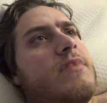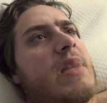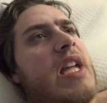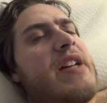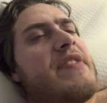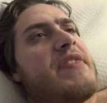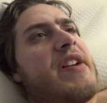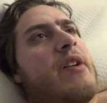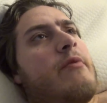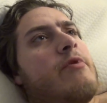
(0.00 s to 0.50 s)
I
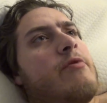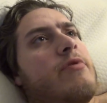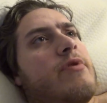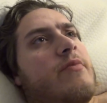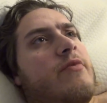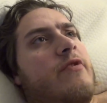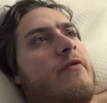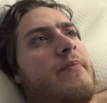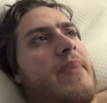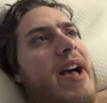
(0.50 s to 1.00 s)
thought we would
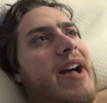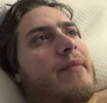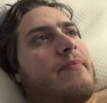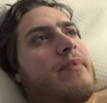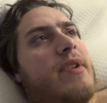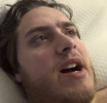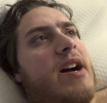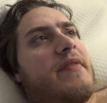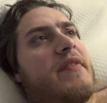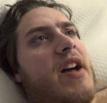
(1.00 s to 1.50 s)
move back.
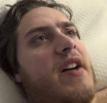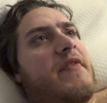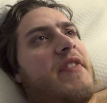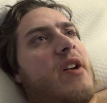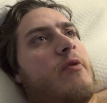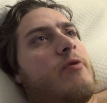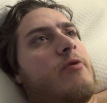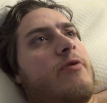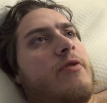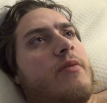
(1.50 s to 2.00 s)
I, I
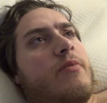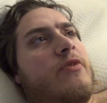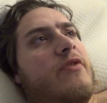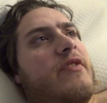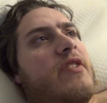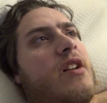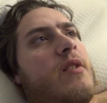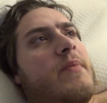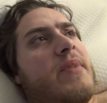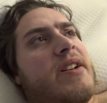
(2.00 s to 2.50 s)
thought we would have
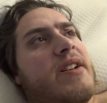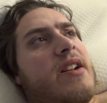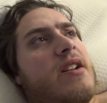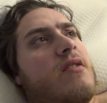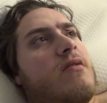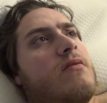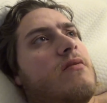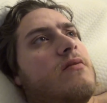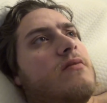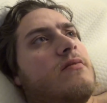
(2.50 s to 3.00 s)
moved on by
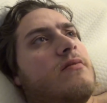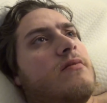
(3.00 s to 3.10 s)
now.